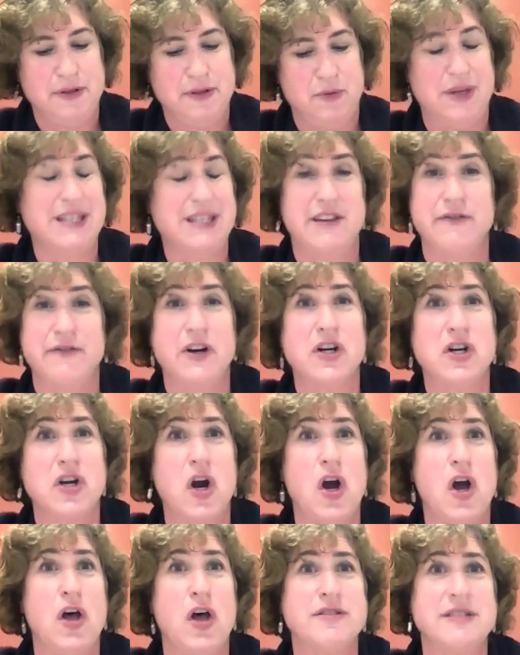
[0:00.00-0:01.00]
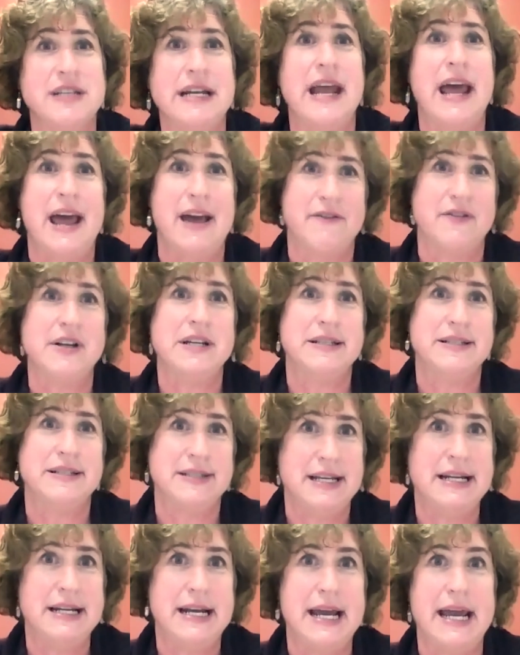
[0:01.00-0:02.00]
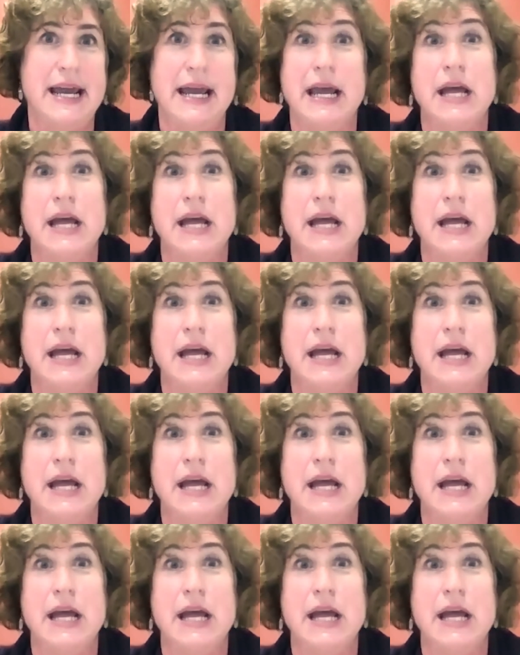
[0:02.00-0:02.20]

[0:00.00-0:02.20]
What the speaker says: with different girls in every city,